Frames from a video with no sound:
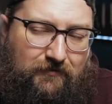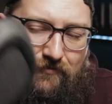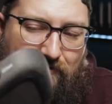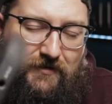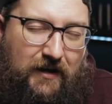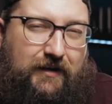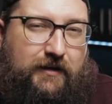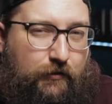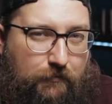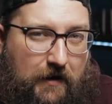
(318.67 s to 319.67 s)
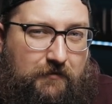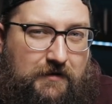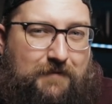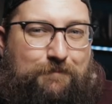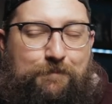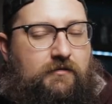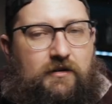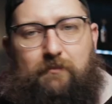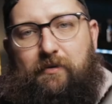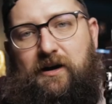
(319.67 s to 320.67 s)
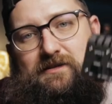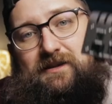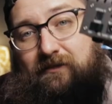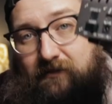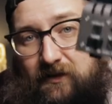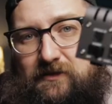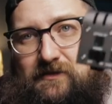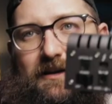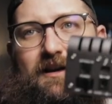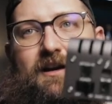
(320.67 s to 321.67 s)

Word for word: You can kind of get around it, a box like this